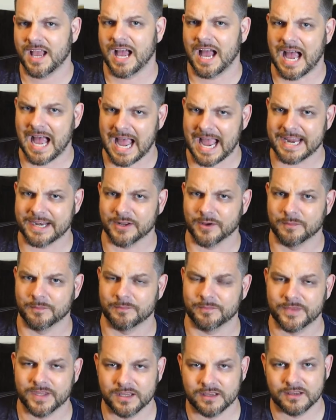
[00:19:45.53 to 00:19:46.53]

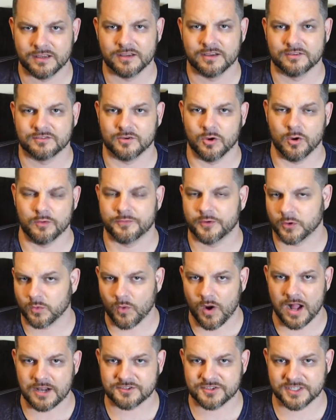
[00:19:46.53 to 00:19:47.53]
item. So if you're
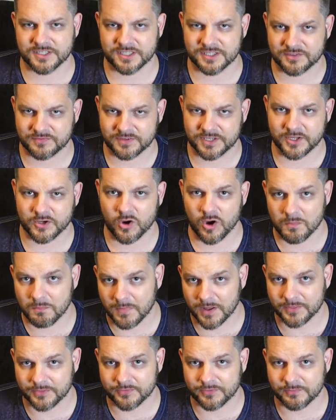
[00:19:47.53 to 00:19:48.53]
watching this video a
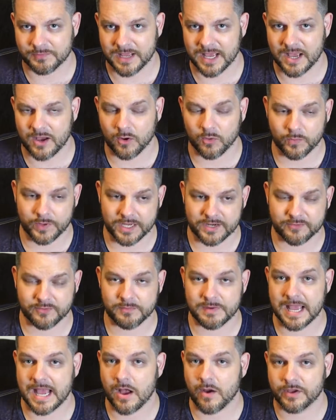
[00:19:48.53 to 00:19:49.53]
month from now, a week
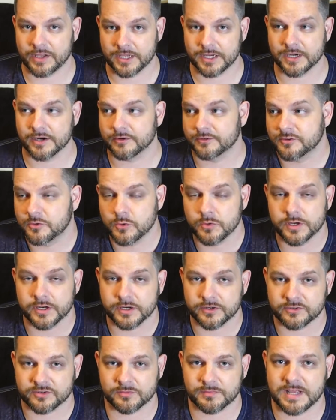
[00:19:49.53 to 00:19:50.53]
from now, a year, 2
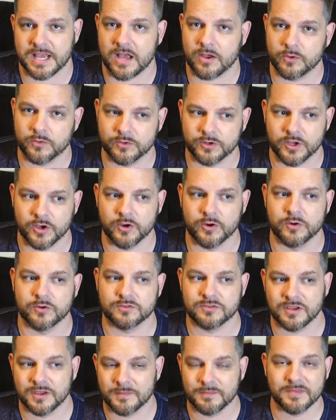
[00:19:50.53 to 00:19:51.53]
years from now, who
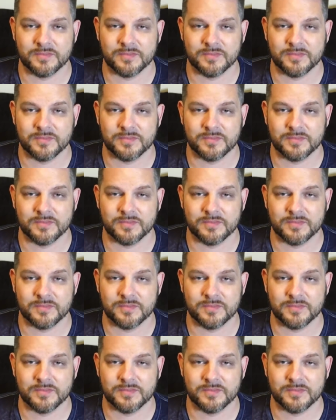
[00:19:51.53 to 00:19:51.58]
knows,